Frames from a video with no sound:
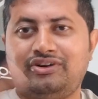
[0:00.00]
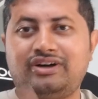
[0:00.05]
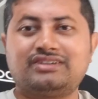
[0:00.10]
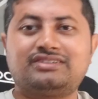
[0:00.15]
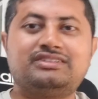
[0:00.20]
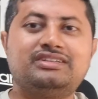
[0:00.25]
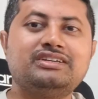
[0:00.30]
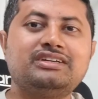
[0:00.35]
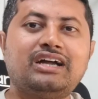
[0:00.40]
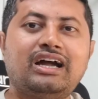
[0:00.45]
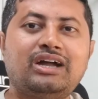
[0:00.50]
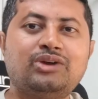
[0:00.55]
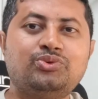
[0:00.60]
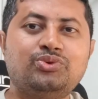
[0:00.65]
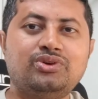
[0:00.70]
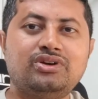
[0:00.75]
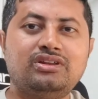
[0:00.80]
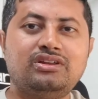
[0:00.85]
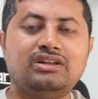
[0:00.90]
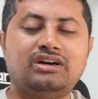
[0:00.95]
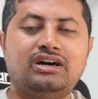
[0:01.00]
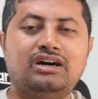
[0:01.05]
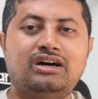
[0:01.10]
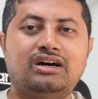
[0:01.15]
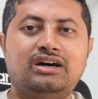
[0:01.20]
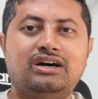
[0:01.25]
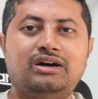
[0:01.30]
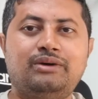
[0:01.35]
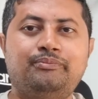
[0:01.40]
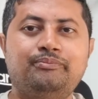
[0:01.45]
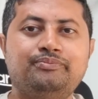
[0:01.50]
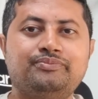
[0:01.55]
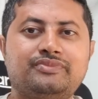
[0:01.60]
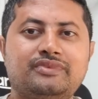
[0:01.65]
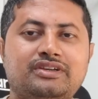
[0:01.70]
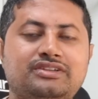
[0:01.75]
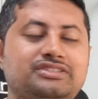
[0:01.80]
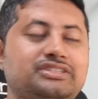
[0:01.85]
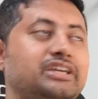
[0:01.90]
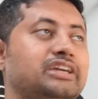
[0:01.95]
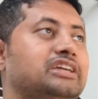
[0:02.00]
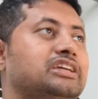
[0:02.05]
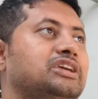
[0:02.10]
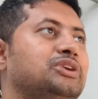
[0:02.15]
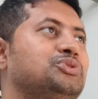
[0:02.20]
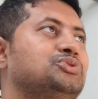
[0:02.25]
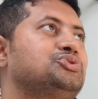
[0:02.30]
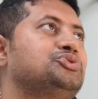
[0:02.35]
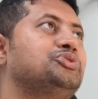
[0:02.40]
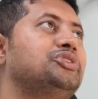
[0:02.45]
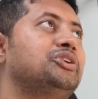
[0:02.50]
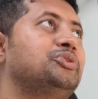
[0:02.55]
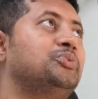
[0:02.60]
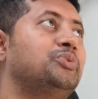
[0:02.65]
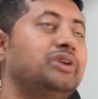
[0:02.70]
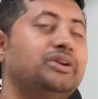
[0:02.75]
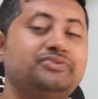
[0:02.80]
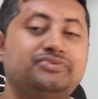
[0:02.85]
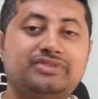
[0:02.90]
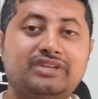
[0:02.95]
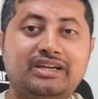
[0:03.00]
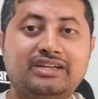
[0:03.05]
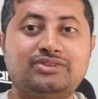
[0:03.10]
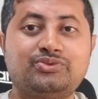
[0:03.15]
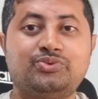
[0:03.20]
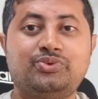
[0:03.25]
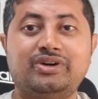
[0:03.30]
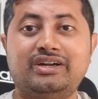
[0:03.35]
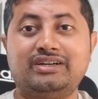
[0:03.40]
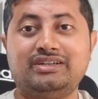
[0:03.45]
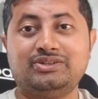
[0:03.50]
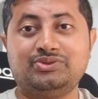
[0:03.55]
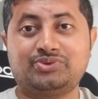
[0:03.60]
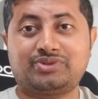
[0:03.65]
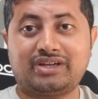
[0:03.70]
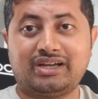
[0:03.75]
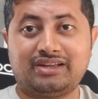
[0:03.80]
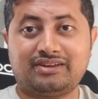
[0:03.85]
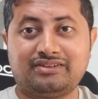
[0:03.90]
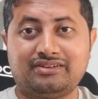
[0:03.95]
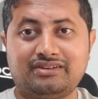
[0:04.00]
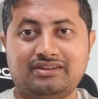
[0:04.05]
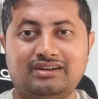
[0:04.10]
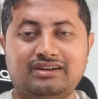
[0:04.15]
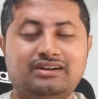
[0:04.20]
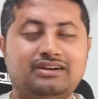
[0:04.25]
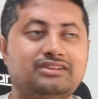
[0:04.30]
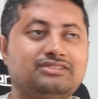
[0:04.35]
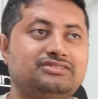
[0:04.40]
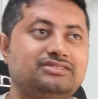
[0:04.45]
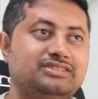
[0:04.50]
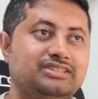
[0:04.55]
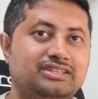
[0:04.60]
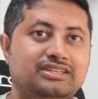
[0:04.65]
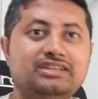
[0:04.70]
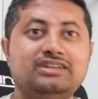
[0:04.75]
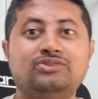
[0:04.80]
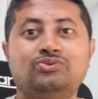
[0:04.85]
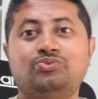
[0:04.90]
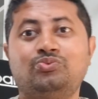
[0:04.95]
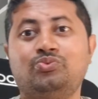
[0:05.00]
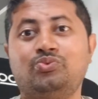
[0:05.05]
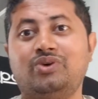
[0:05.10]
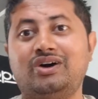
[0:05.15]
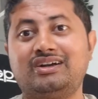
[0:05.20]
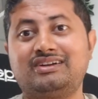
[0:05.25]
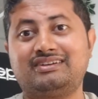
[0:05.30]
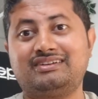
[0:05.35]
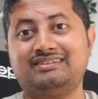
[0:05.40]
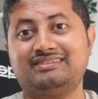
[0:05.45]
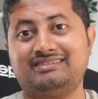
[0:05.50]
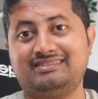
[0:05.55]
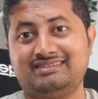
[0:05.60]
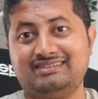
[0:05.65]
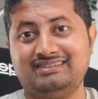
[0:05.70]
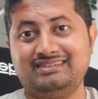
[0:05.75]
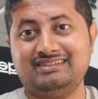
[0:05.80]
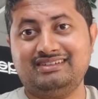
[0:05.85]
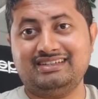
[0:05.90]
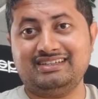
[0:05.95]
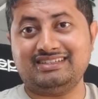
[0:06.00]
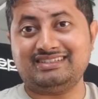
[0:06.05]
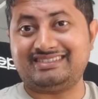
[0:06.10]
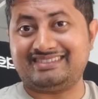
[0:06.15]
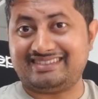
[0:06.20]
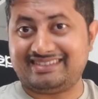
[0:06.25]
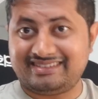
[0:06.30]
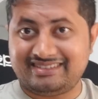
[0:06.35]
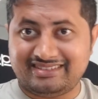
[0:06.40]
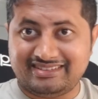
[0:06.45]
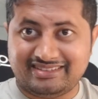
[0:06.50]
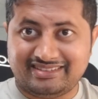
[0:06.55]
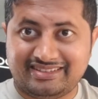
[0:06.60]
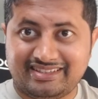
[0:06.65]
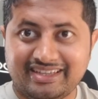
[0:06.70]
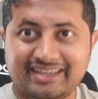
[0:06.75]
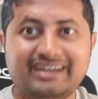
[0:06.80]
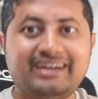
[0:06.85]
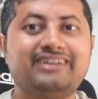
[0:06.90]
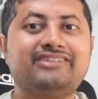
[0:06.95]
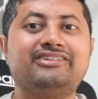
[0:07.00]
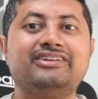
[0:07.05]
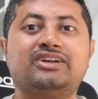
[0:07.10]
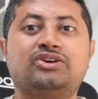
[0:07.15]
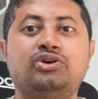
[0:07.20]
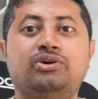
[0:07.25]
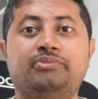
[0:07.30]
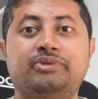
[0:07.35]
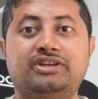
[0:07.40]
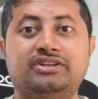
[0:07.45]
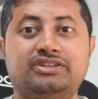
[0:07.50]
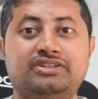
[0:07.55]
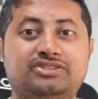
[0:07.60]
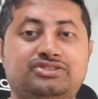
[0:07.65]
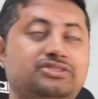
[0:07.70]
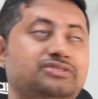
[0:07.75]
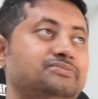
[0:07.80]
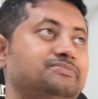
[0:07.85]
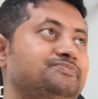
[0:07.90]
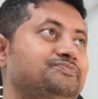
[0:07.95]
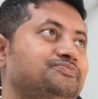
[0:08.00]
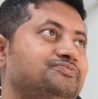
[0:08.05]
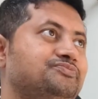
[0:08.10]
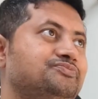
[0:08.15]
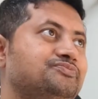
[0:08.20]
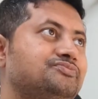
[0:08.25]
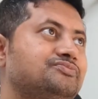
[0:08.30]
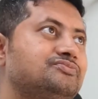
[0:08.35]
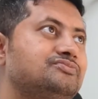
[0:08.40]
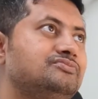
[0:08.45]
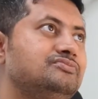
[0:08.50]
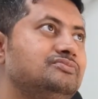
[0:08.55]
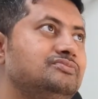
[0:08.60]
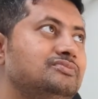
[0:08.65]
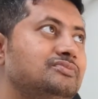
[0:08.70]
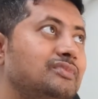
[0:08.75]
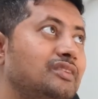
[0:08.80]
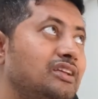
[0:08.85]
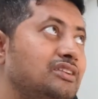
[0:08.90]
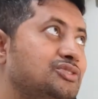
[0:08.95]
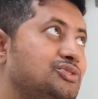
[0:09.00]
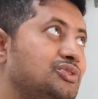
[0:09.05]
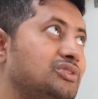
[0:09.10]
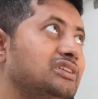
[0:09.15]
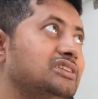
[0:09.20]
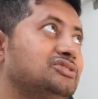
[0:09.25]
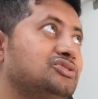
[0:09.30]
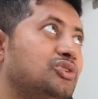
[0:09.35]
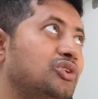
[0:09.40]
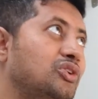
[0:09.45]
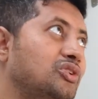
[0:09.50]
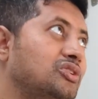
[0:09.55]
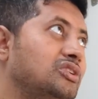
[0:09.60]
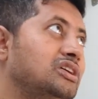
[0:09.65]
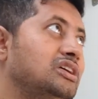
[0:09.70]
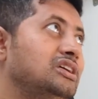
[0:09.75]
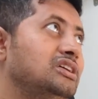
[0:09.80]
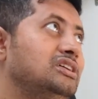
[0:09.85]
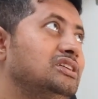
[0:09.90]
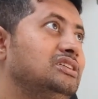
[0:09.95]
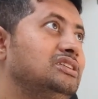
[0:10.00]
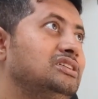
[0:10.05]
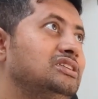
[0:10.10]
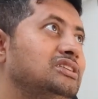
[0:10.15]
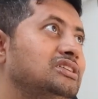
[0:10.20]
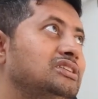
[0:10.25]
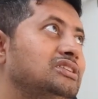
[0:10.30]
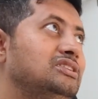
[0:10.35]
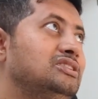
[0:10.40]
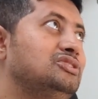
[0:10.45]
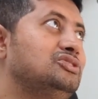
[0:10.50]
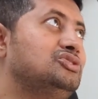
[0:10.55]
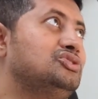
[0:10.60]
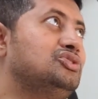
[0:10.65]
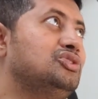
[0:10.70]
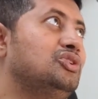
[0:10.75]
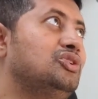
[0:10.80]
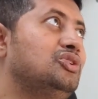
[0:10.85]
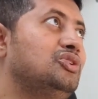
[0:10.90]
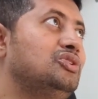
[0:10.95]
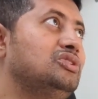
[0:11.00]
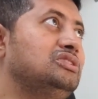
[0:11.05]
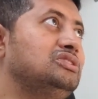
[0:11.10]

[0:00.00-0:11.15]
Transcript: first thing i will uh, take you to a website where you can see what is their recommendation so let's go so